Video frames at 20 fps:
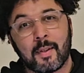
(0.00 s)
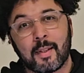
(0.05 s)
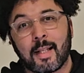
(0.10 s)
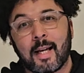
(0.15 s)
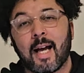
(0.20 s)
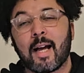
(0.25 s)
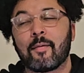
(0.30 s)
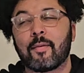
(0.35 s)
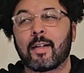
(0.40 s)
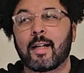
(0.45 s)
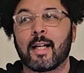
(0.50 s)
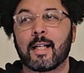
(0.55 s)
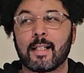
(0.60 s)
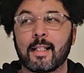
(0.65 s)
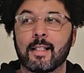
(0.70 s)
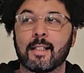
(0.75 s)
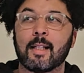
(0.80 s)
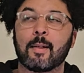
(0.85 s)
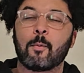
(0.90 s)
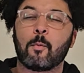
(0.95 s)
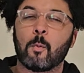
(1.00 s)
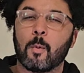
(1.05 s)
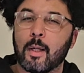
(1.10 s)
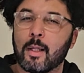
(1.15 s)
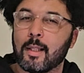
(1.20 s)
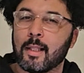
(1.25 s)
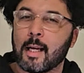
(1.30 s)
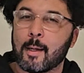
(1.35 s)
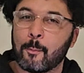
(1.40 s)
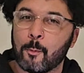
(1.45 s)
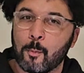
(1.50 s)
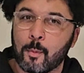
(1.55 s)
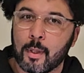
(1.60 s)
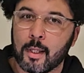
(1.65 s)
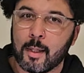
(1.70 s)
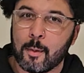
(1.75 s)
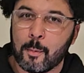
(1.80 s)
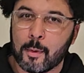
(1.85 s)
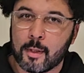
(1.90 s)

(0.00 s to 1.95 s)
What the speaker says: but they haven't actually said when that will be,